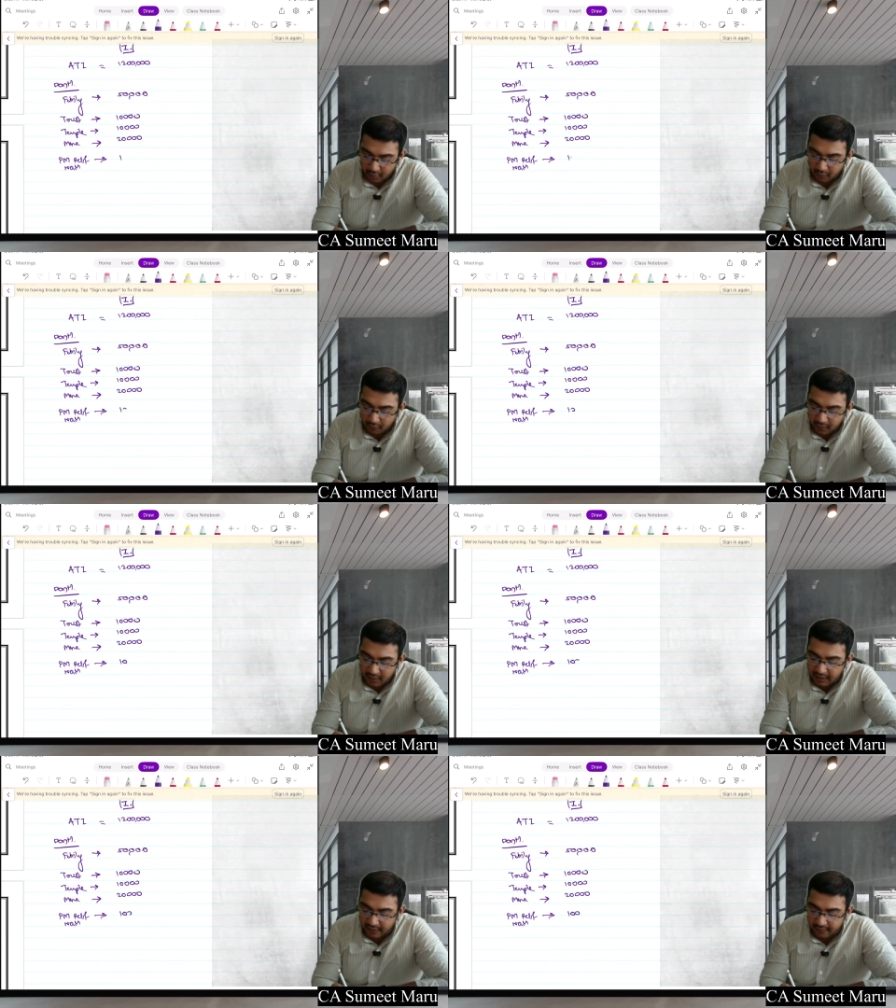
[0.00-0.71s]
1
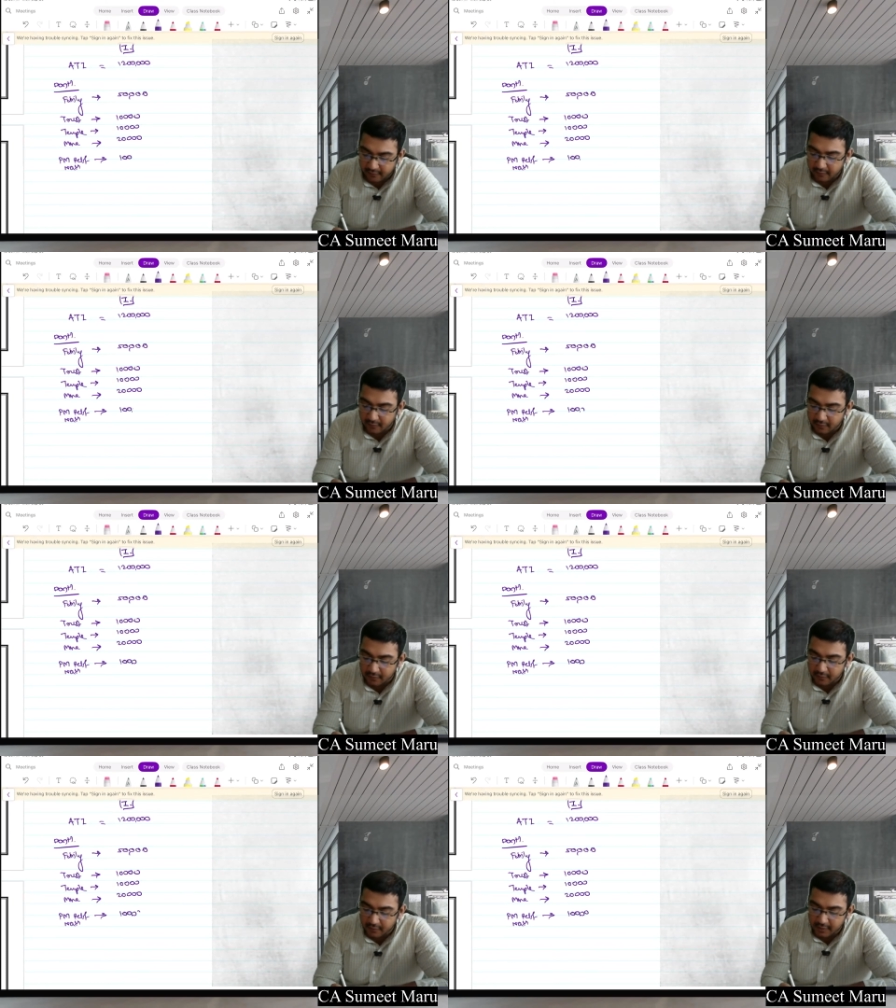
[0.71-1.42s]
lakh.
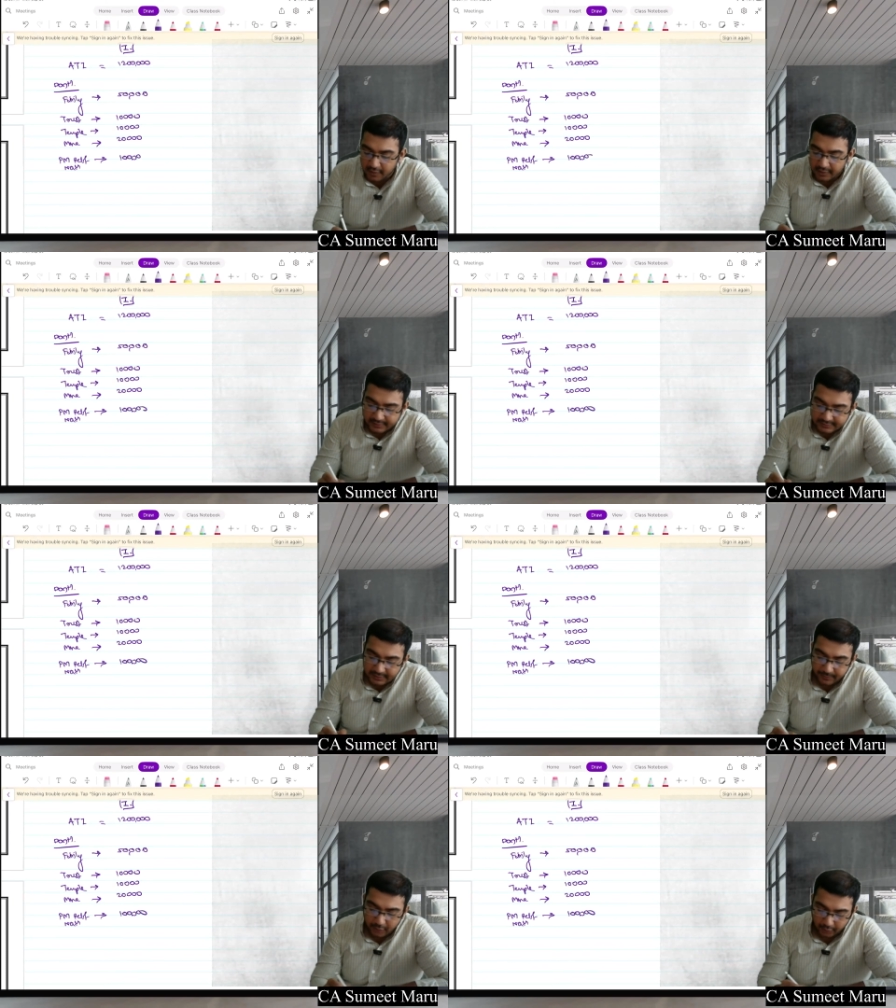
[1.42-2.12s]

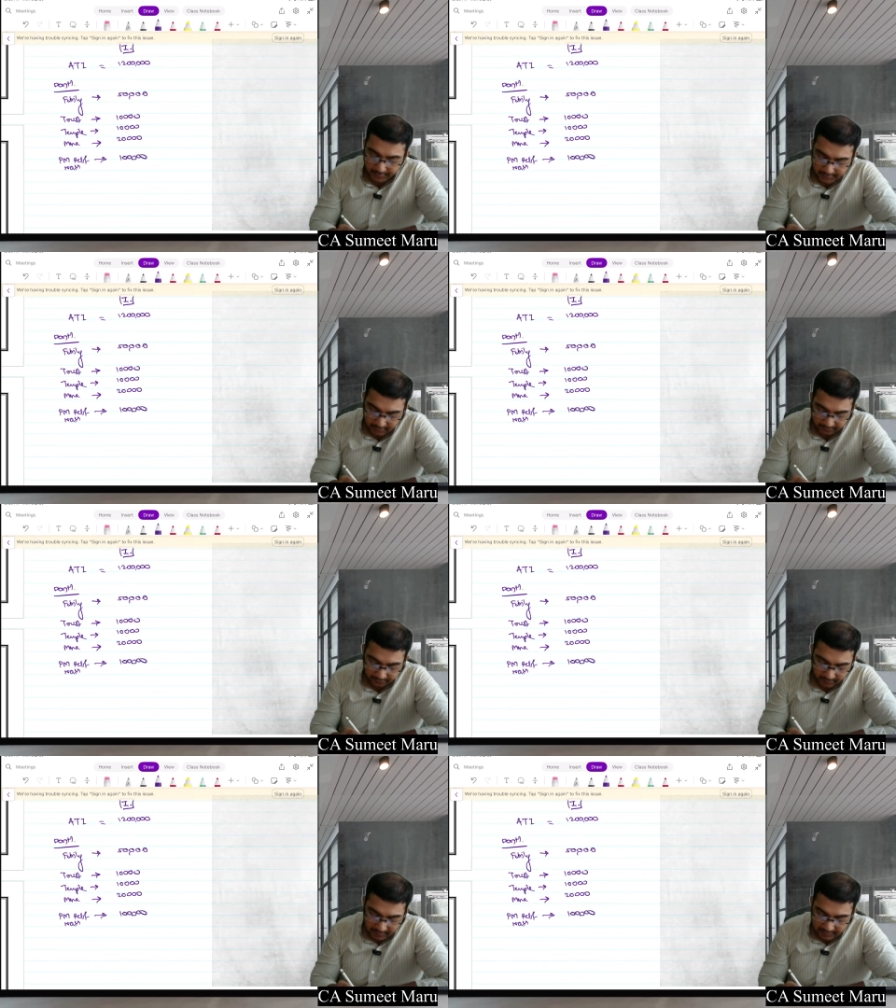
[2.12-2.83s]
SEBI donation
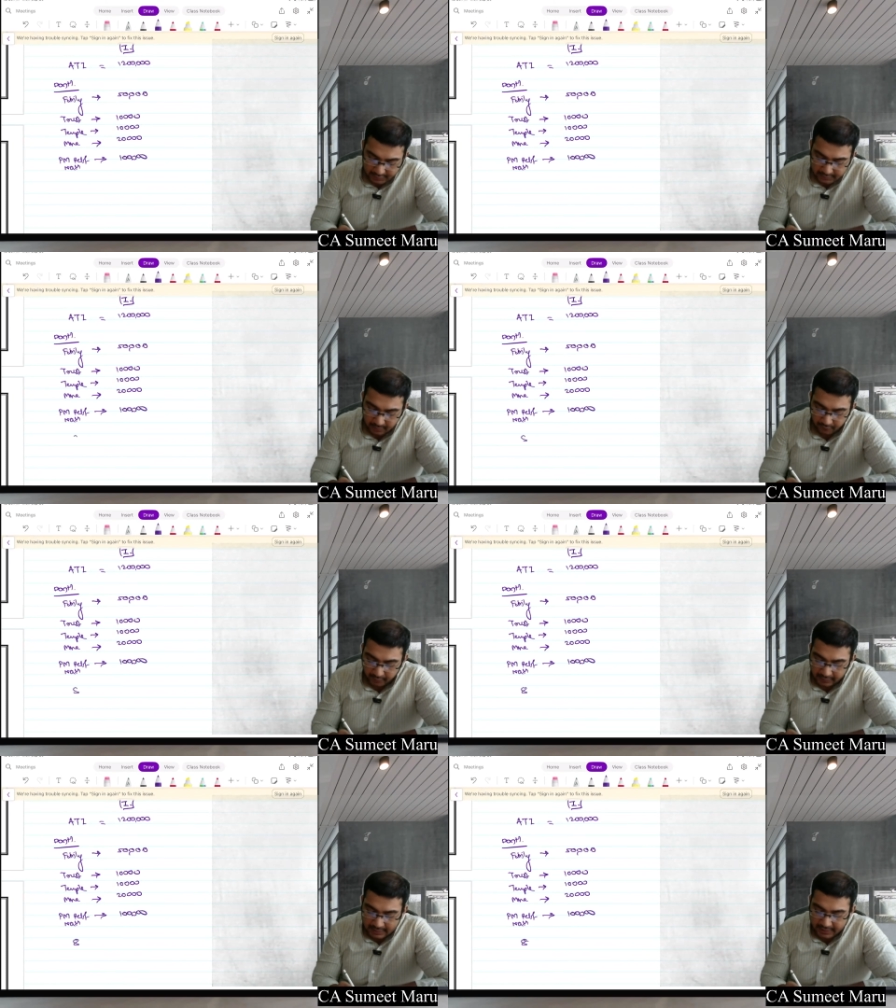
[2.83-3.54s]
eligible
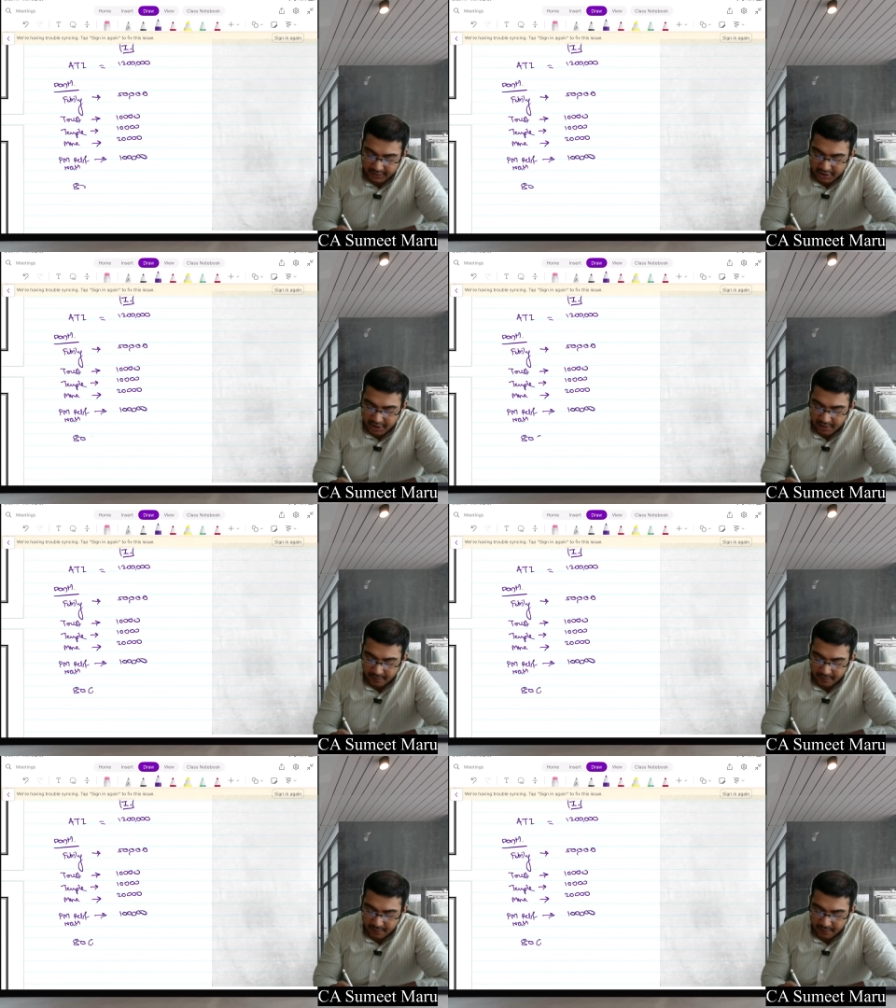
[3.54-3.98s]
for 80G.